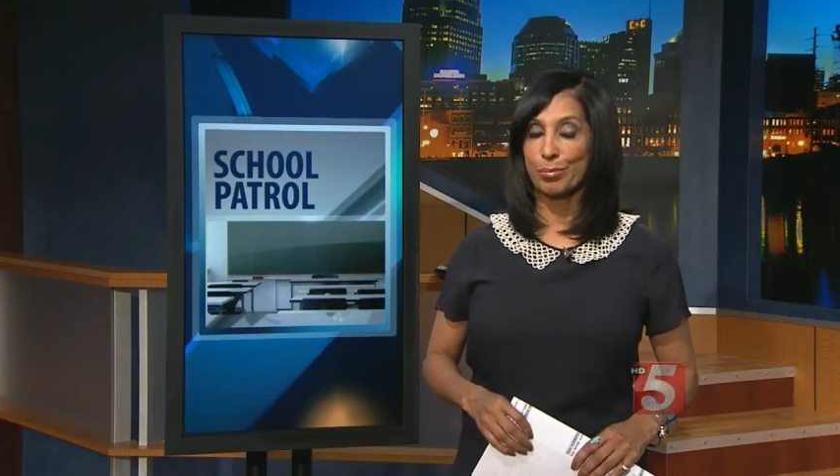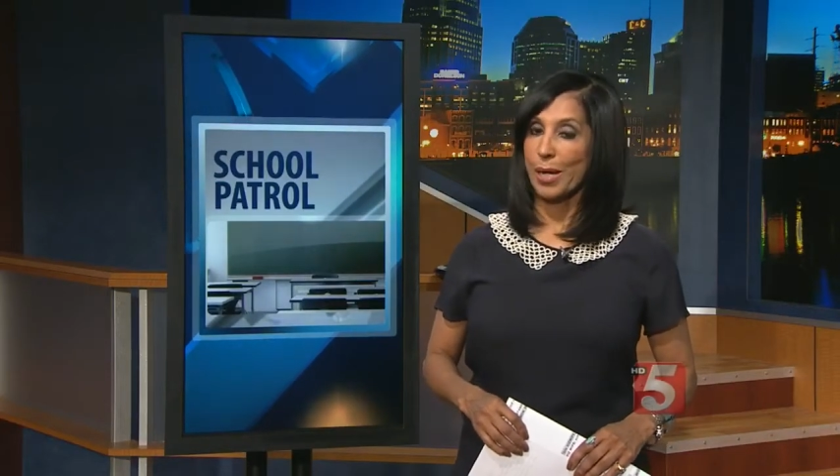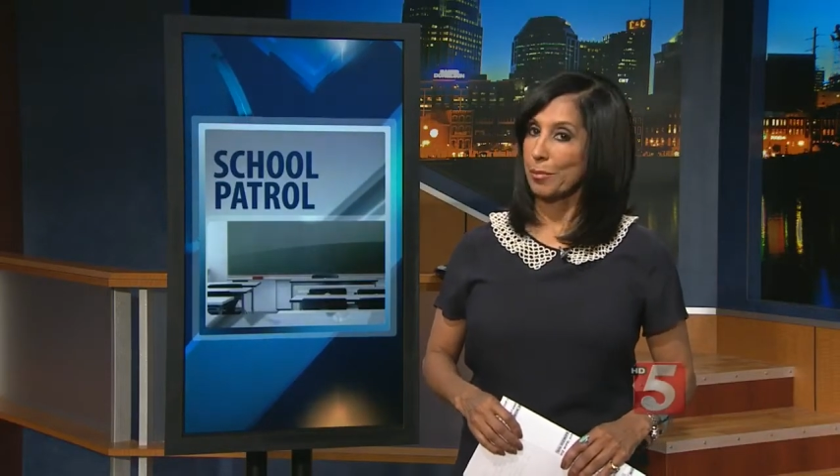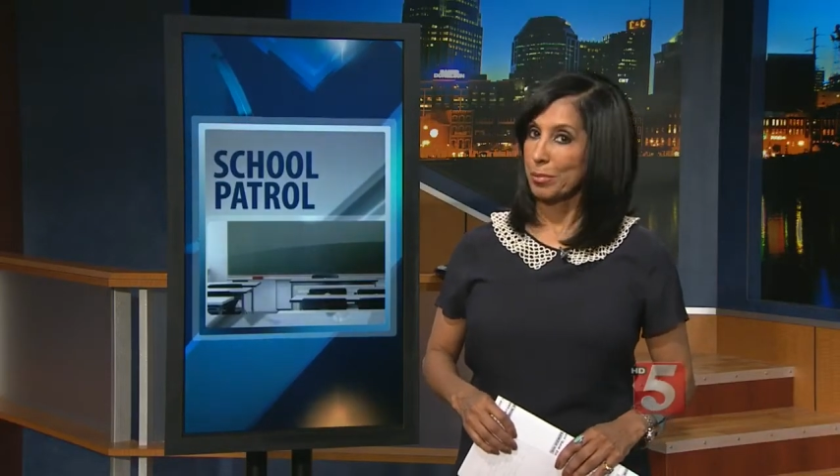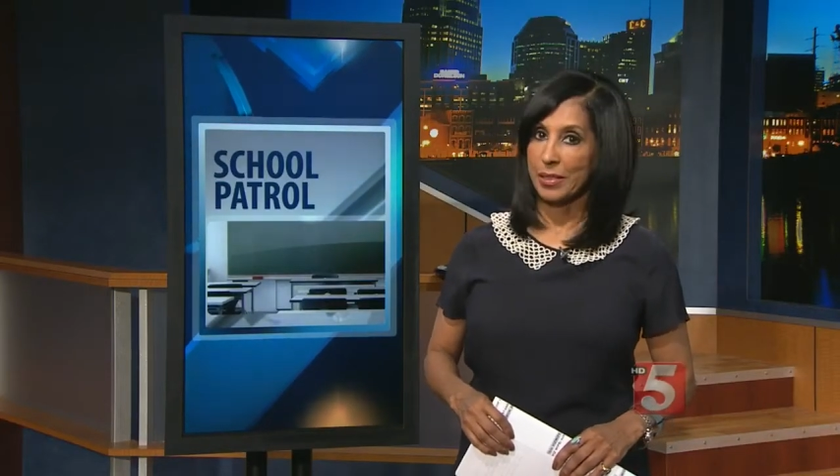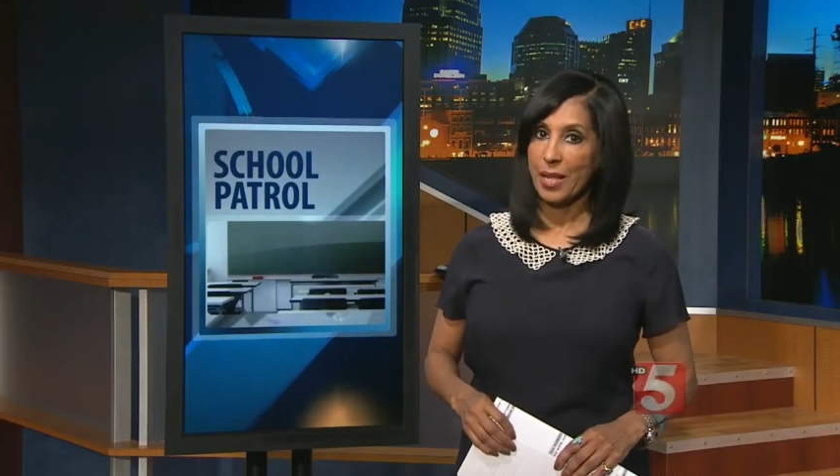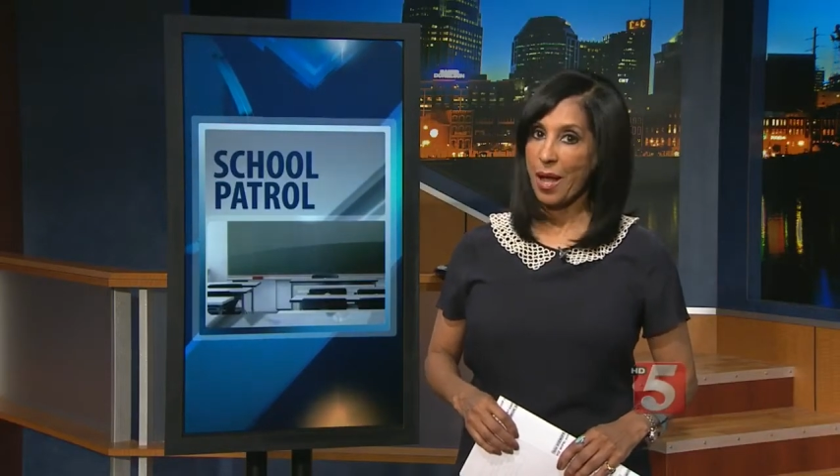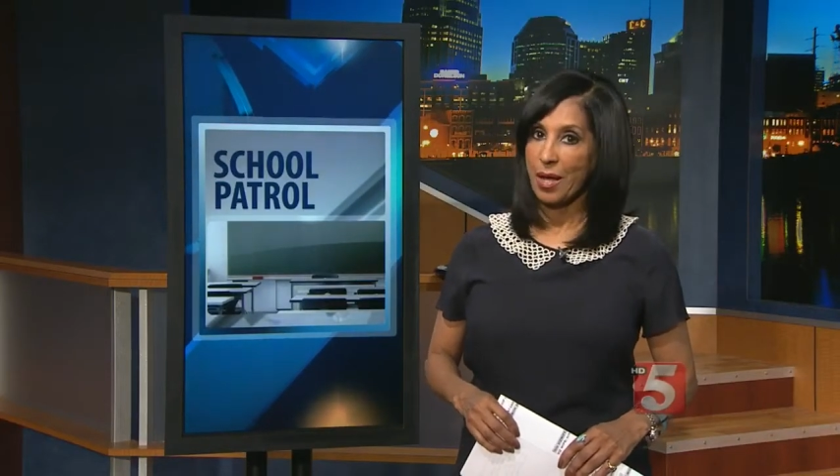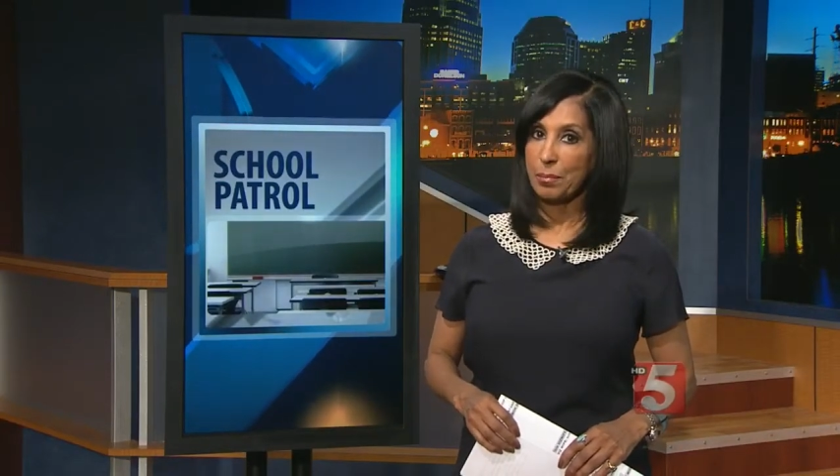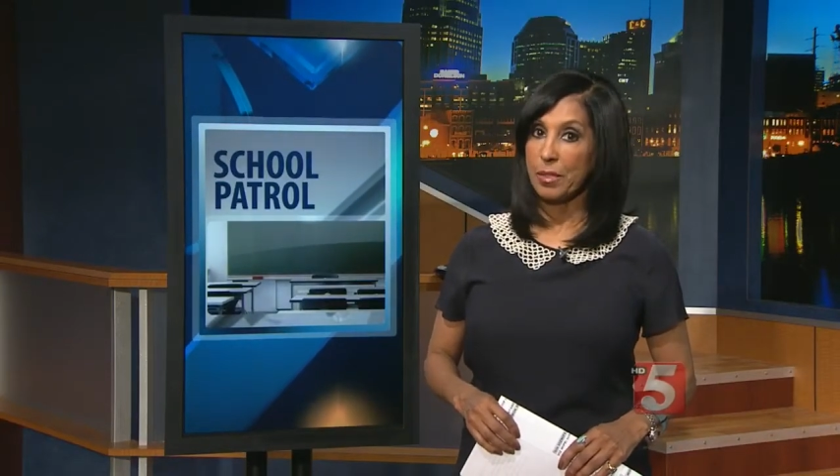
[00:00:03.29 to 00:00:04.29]
Probably
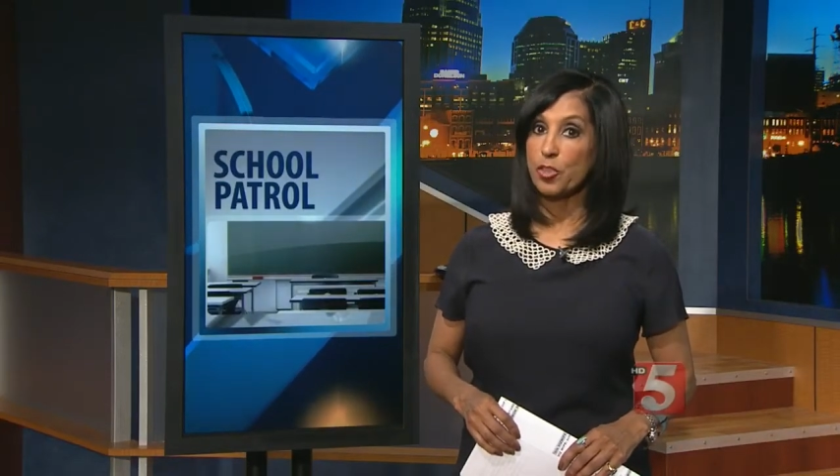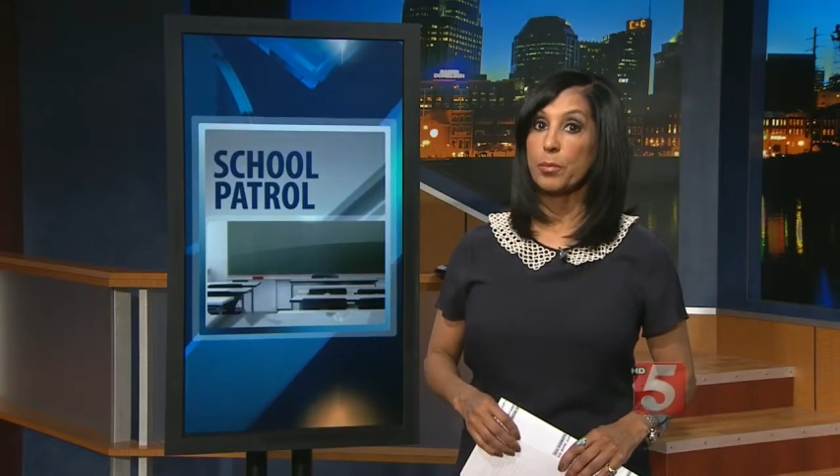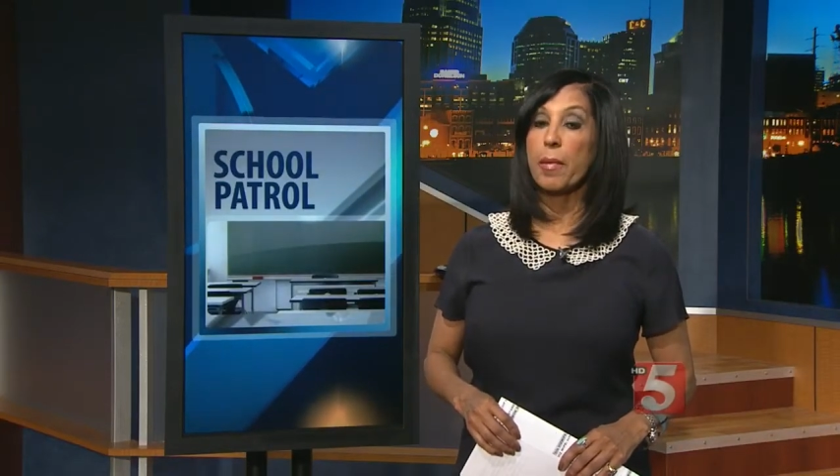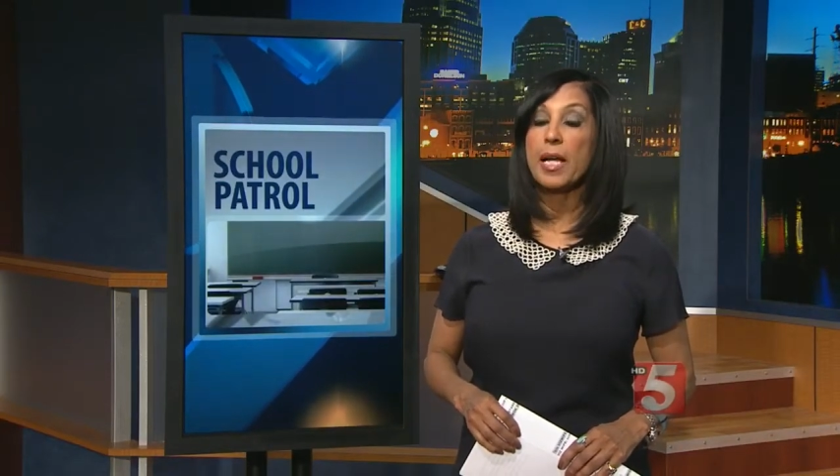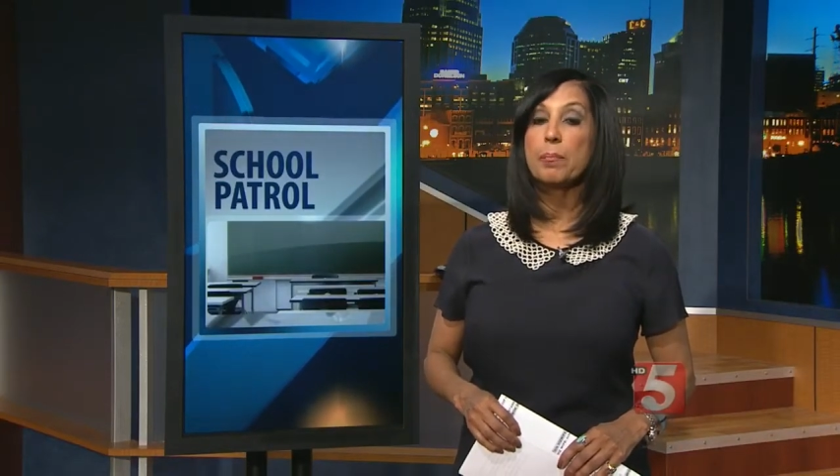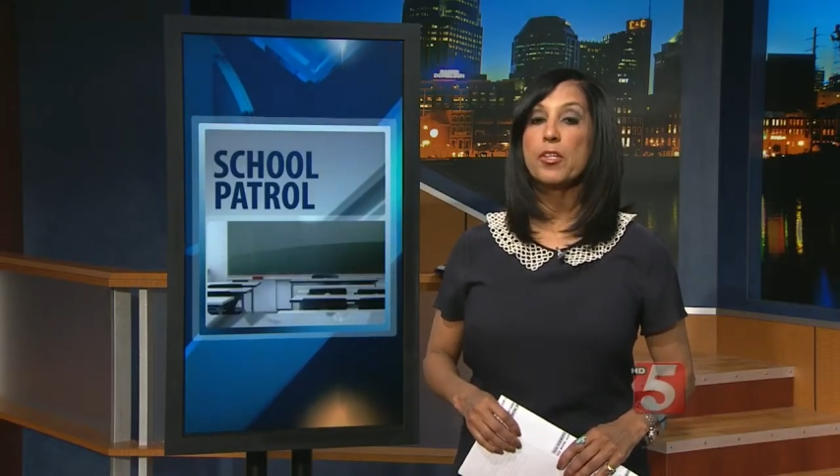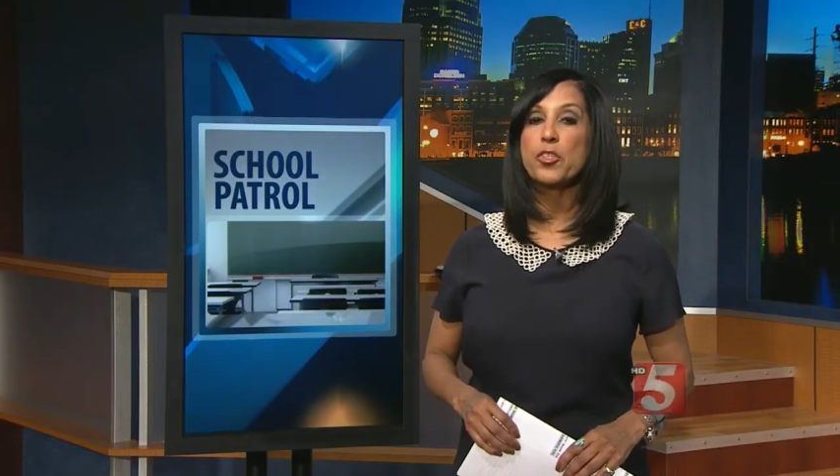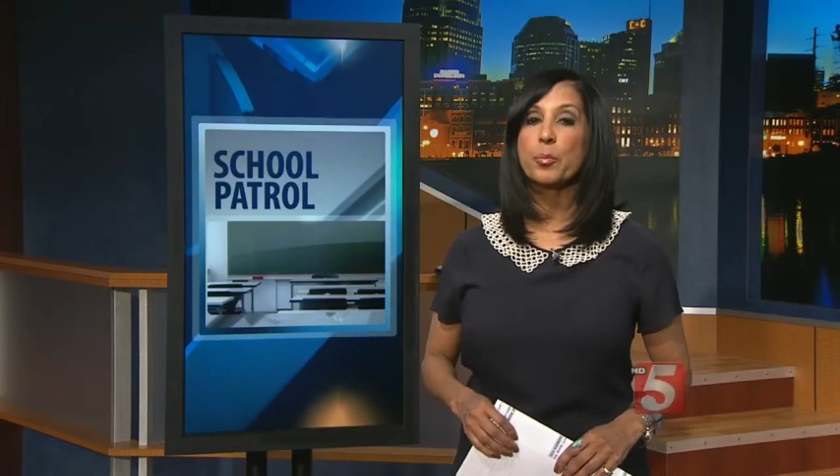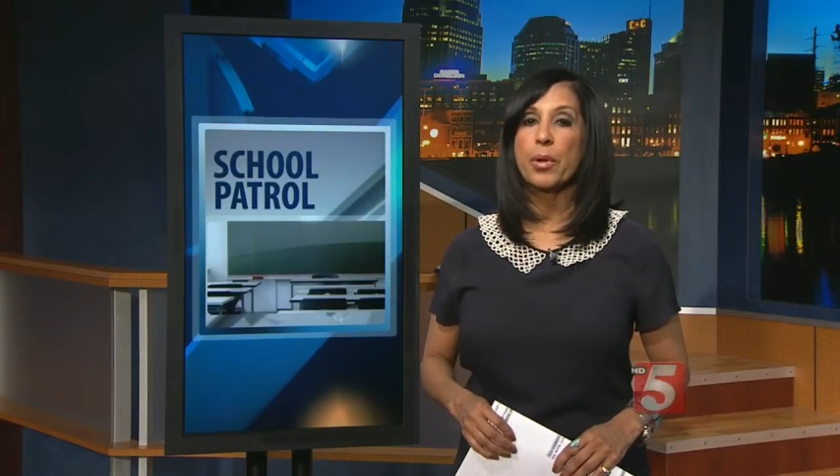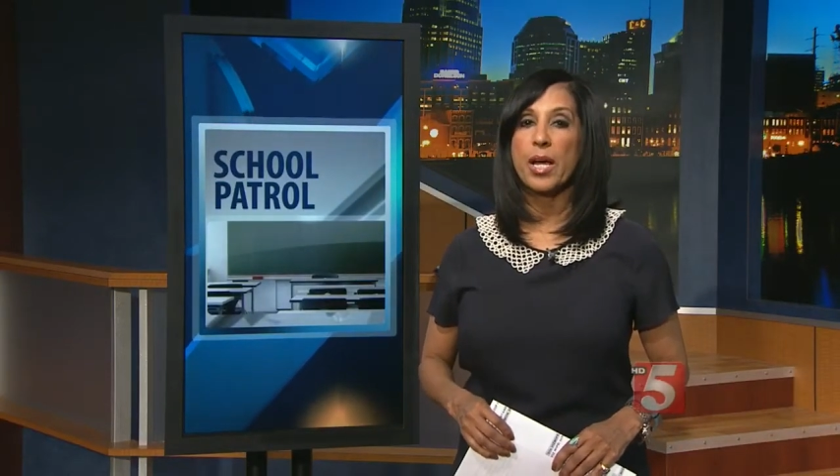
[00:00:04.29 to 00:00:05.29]
not, but you might be
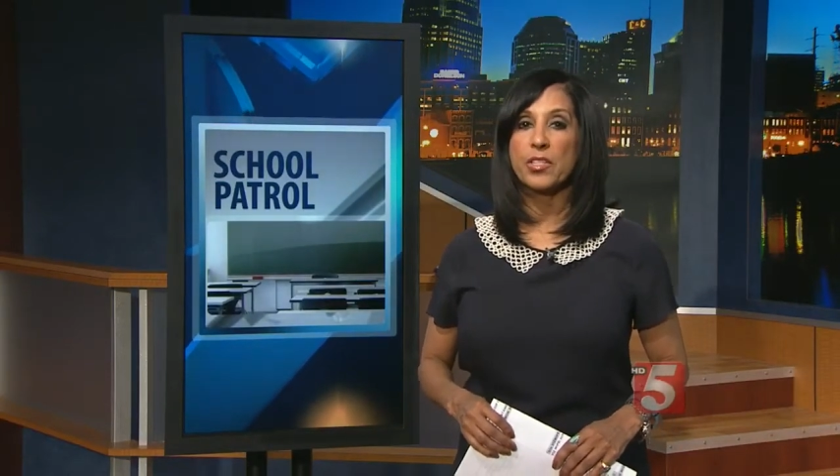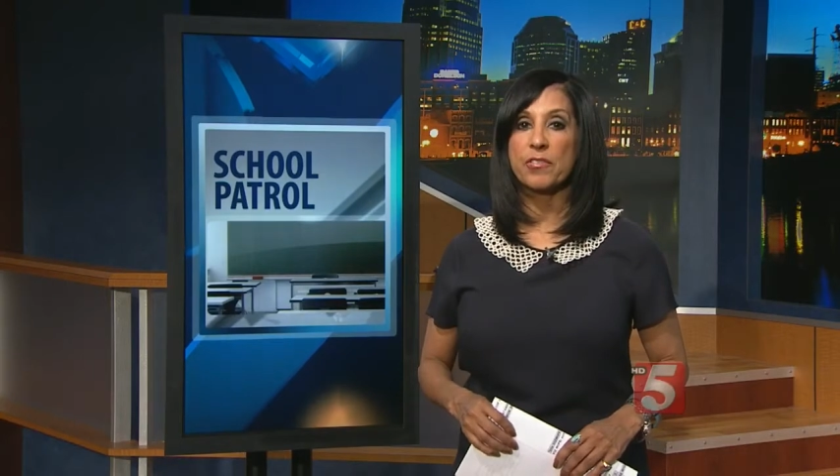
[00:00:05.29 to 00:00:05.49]
surprised